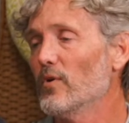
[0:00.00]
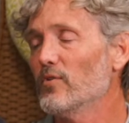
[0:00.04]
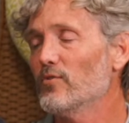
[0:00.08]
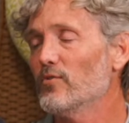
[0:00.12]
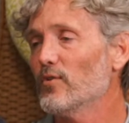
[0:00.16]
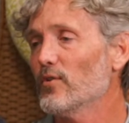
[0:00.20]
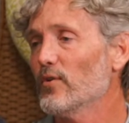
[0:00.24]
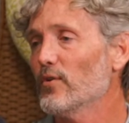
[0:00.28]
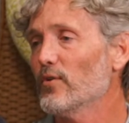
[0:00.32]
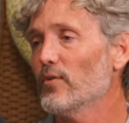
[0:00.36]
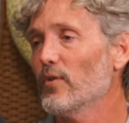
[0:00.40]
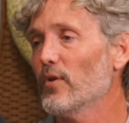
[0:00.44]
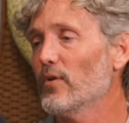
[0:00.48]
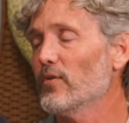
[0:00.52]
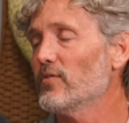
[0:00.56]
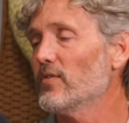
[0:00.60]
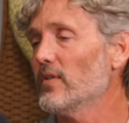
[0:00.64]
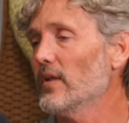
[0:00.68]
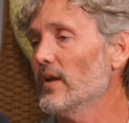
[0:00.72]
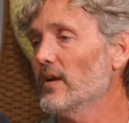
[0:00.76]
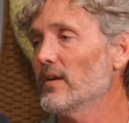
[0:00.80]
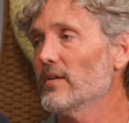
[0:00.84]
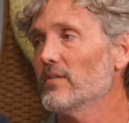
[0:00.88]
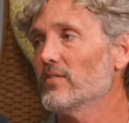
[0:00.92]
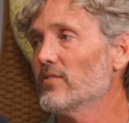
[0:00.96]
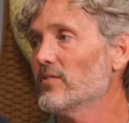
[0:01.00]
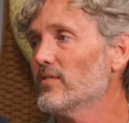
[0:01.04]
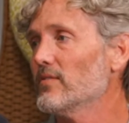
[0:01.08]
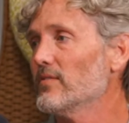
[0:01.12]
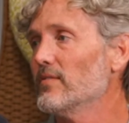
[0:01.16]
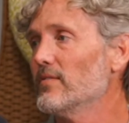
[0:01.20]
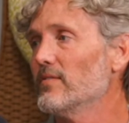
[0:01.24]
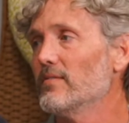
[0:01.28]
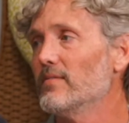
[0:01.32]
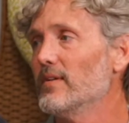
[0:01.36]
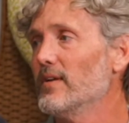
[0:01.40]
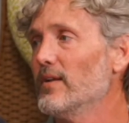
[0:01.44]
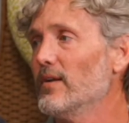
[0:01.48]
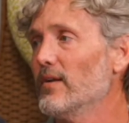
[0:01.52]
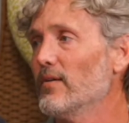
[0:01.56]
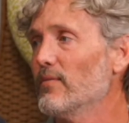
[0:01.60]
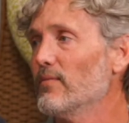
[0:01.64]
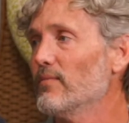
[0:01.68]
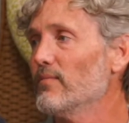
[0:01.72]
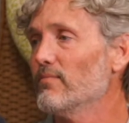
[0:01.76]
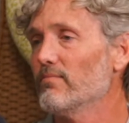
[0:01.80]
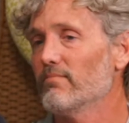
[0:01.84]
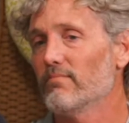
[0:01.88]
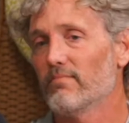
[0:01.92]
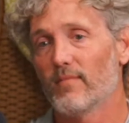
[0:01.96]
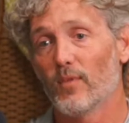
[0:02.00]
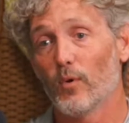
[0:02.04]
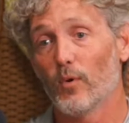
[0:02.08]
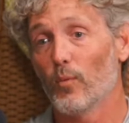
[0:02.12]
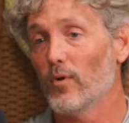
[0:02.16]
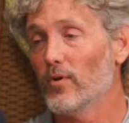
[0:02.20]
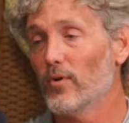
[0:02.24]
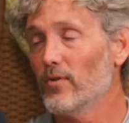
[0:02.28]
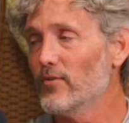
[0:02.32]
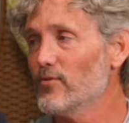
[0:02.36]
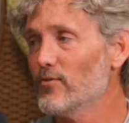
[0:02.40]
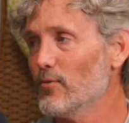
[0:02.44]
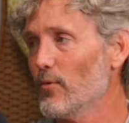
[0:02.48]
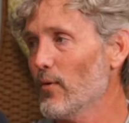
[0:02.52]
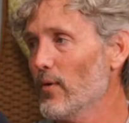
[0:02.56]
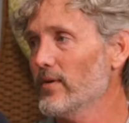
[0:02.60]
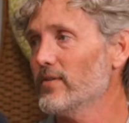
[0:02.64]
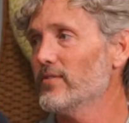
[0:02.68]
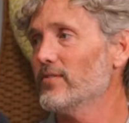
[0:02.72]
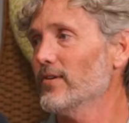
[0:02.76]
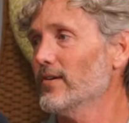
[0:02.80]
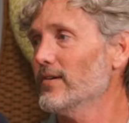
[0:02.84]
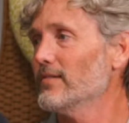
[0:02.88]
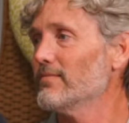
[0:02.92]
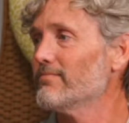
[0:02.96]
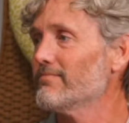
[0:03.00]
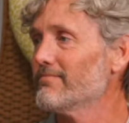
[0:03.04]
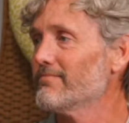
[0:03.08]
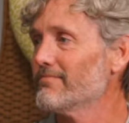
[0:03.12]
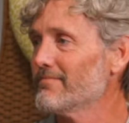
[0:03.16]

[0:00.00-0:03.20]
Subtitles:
once you learn those things, the world is your oyster.